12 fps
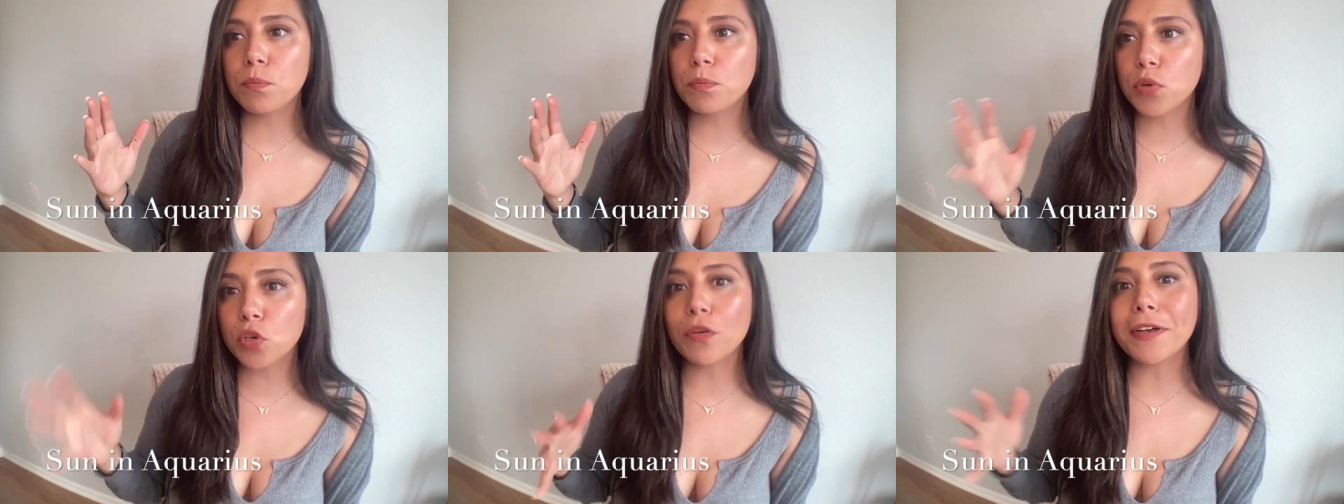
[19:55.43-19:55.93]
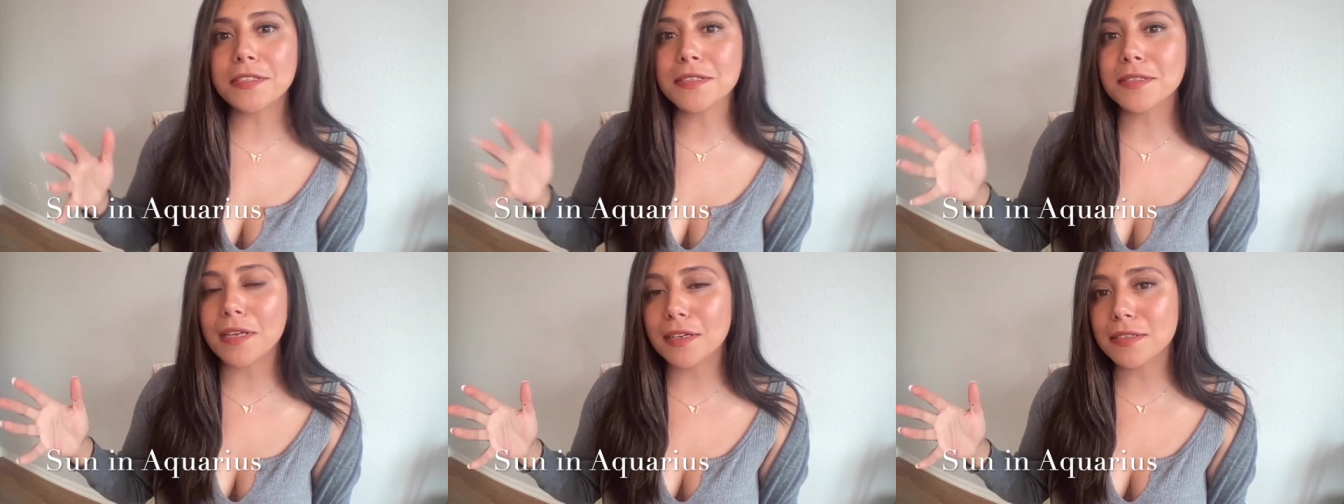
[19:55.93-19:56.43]

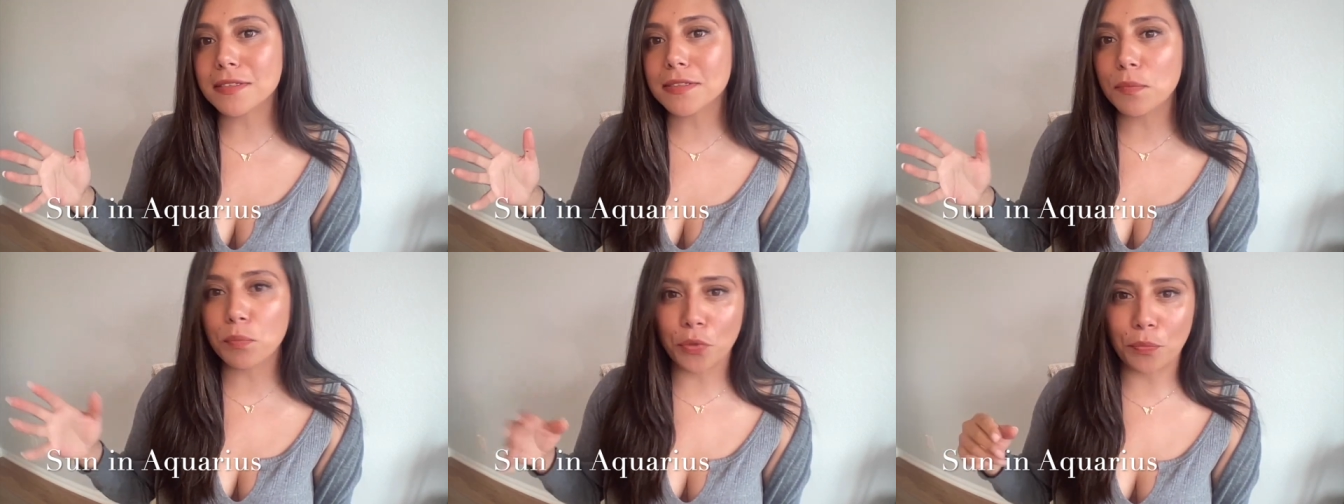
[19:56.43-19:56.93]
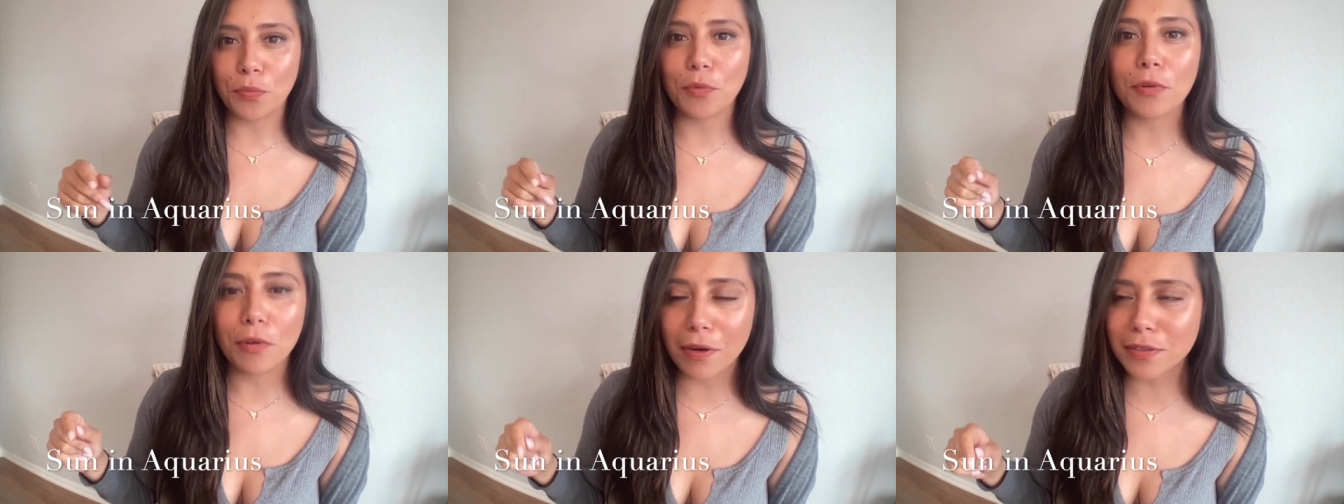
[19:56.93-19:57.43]
progresses us pro-
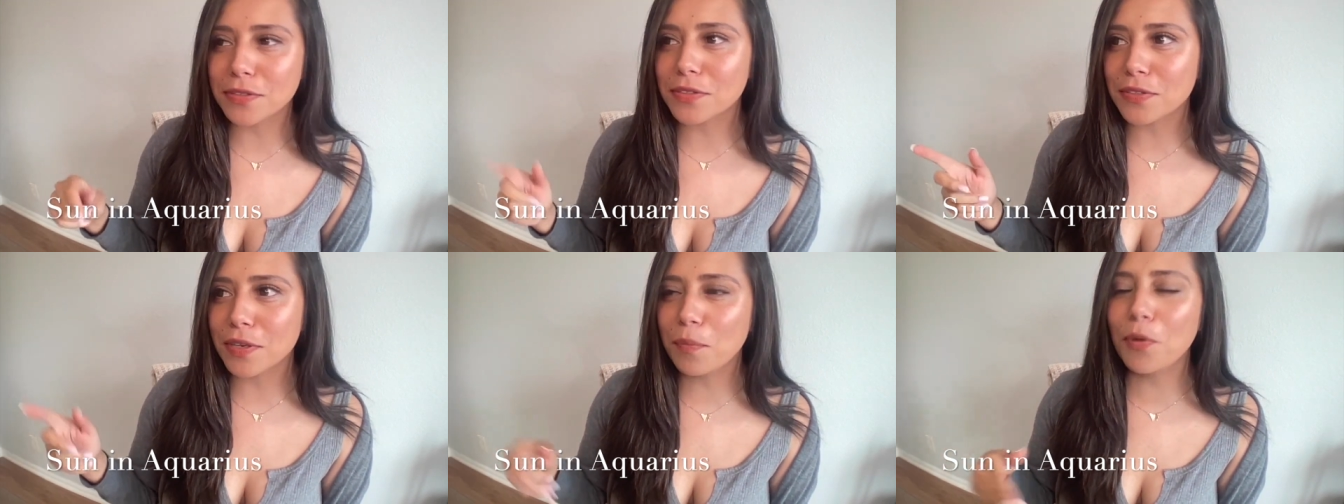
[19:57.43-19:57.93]
progresses us